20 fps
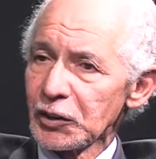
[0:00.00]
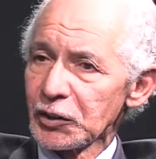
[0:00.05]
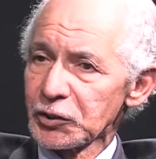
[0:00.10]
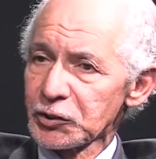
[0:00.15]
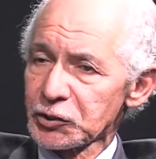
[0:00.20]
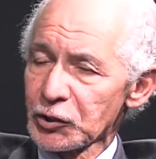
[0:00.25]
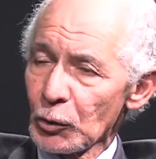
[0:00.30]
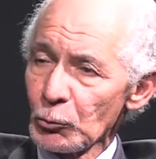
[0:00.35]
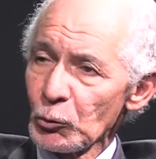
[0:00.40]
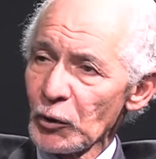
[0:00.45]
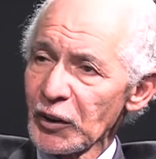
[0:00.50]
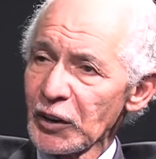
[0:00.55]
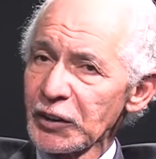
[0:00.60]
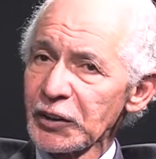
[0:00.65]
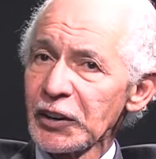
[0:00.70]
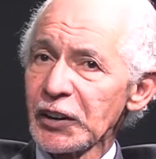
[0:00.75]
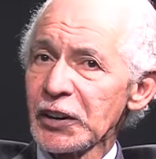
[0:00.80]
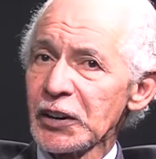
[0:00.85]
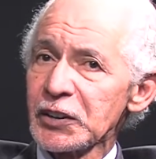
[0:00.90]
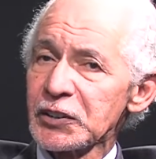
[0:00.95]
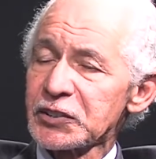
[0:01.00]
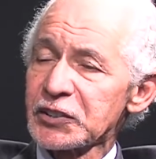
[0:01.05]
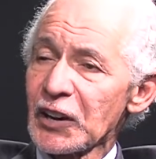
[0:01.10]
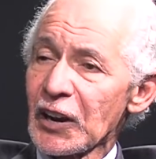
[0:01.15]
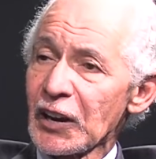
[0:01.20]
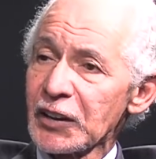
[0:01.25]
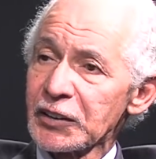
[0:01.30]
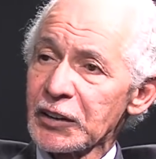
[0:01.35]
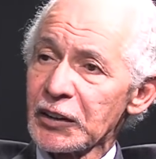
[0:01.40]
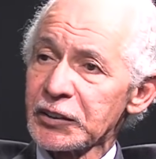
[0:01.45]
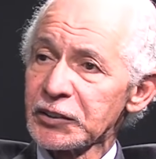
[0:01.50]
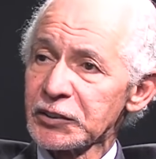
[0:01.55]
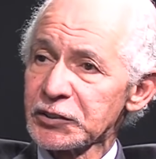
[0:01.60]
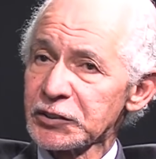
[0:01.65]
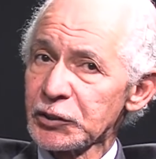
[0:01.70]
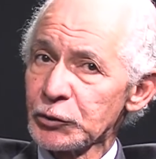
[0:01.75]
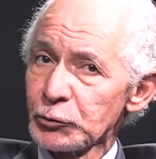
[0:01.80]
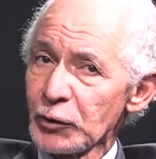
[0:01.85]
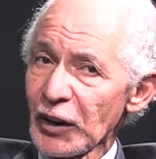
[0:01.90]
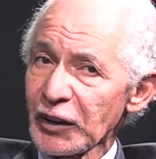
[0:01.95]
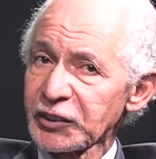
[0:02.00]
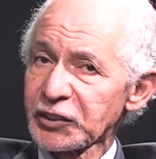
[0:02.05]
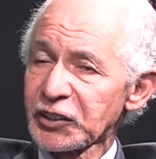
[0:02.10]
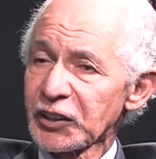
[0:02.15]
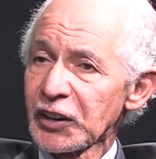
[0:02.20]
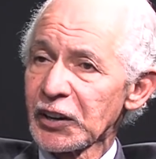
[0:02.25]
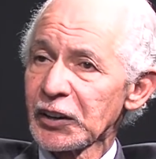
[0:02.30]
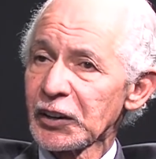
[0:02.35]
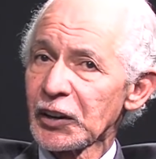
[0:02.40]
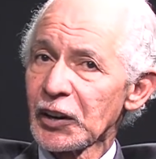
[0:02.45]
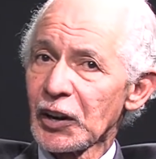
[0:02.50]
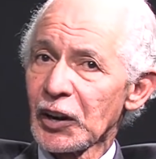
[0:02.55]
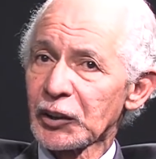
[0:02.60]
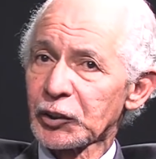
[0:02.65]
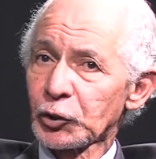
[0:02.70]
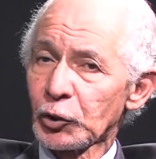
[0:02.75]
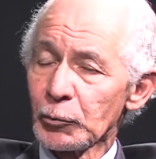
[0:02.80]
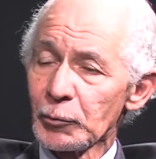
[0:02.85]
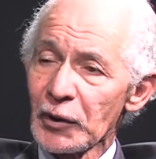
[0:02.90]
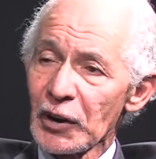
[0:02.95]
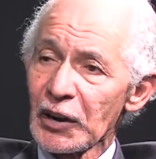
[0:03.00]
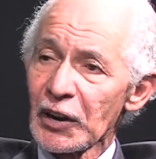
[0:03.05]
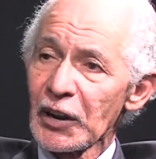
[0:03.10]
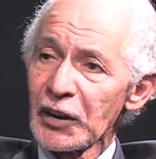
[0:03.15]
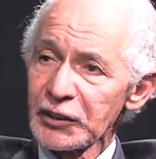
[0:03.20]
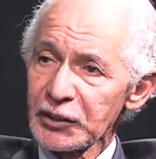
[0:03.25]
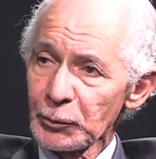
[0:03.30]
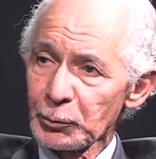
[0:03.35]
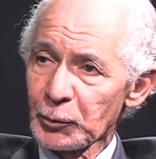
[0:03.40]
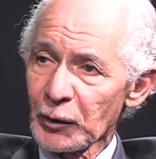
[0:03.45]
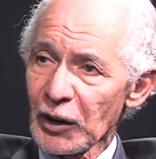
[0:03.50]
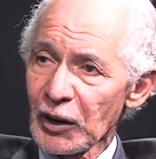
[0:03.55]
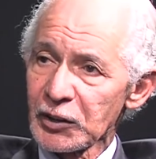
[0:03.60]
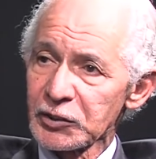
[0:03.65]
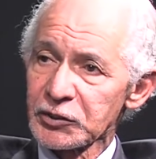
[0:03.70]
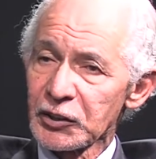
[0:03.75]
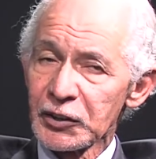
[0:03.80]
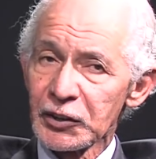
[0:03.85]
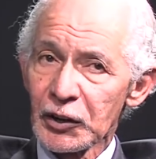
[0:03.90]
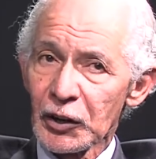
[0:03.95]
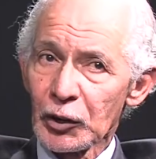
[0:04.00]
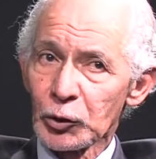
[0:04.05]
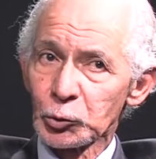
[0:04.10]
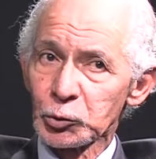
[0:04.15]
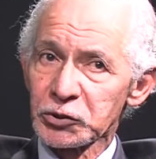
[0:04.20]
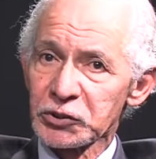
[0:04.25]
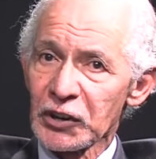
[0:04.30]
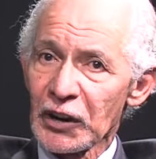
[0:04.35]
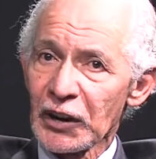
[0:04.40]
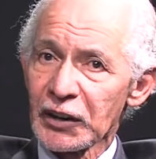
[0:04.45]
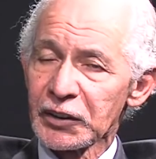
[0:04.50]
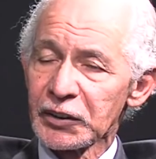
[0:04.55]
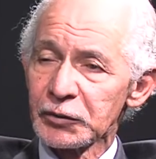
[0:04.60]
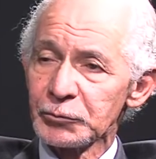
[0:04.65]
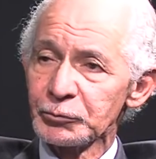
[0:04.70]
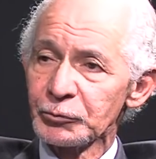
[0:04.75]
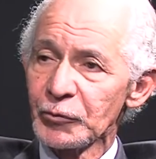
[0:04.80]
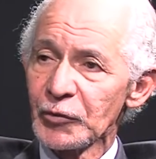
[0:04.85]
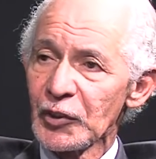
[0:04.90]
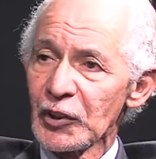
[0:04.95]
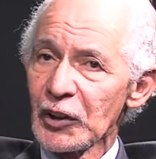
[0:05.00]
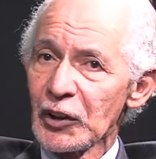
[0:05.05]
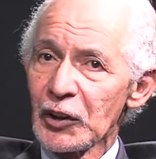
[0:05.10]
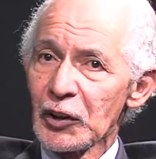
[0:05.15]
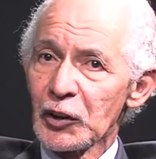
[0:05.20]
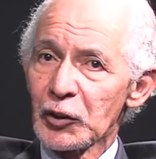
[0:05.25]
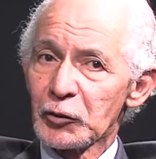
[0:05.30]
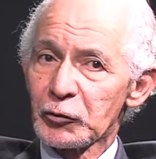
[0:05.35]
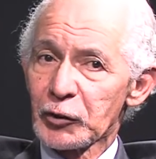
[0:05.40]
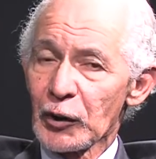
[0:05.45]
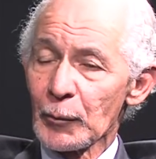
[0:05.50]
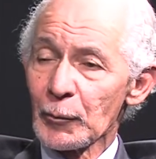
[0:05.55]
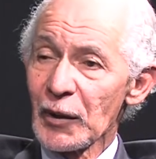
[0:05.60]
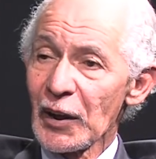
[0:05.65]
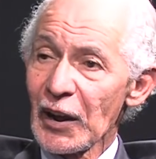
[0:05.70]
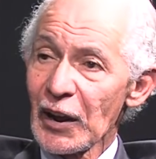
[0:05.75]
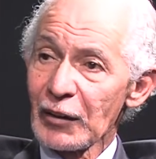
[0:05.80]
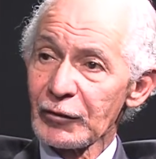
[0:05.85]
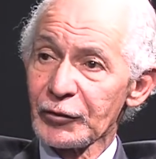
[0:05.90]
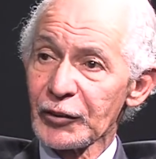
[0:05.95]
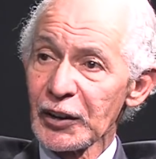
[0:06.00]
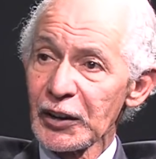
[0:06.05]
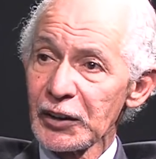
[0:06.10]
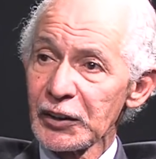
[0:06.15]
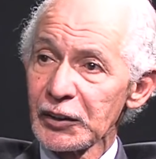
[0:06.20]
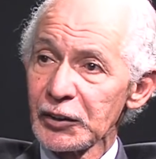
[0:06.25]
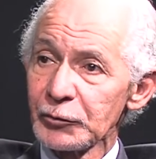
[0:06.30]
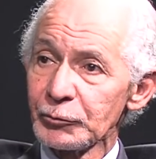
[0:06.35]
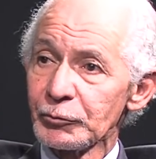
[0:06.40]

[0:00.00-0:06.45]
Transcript: someone on the inside that is directing a criminal enterprise on the outside from having